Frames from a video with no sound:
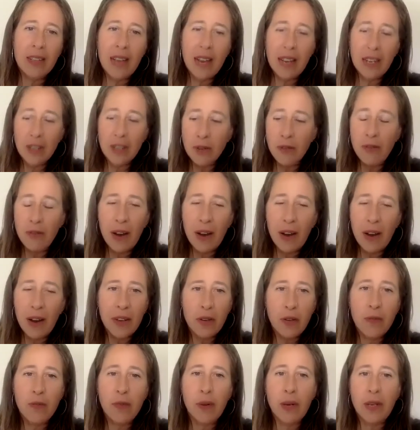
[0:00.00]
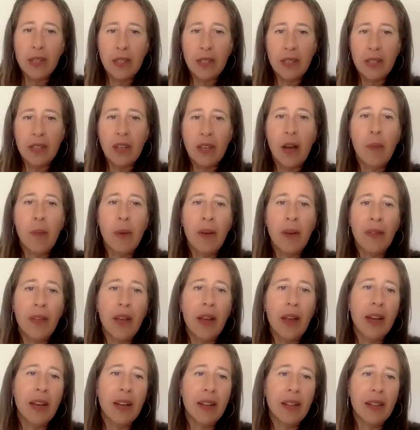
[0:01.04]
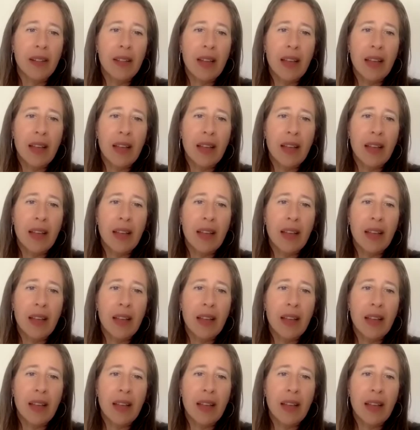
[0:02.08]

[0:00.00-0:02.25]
I do find that new voices come online,